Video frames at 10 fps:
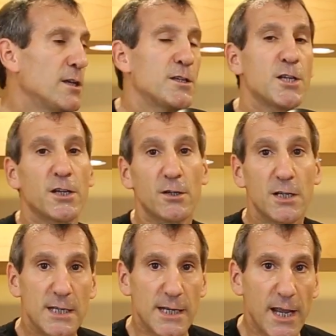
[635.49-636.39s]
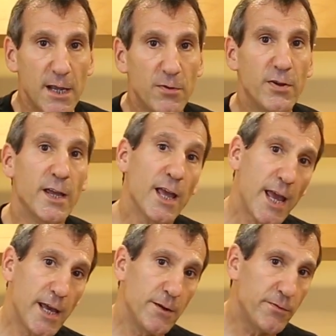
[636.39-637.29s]
So you're safe
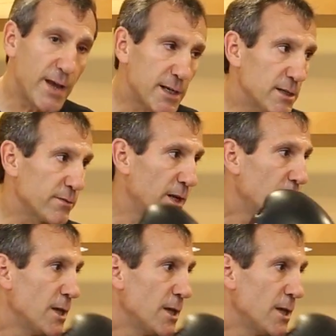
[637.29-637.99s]
and effective.